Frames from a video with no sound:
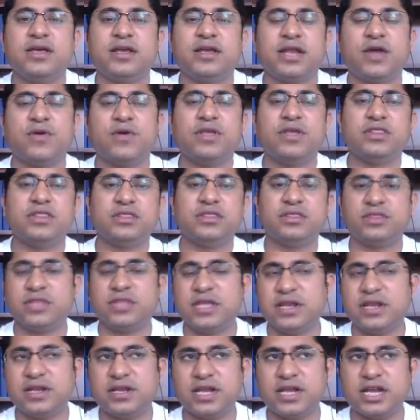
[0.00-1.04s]
Now,
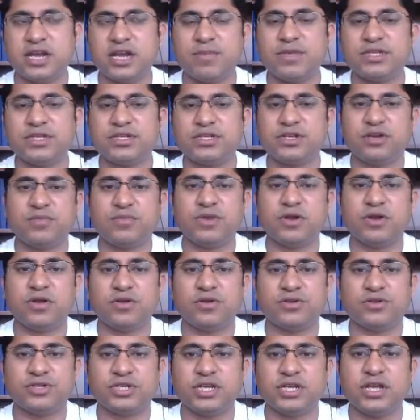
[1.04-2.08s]
in database
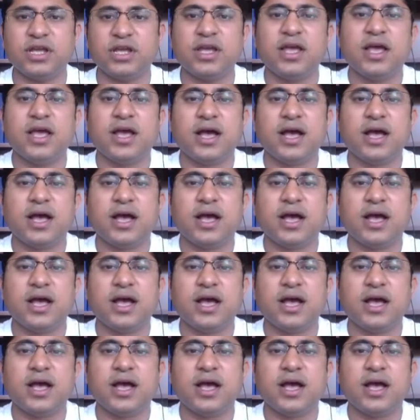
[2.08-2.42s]
terminology,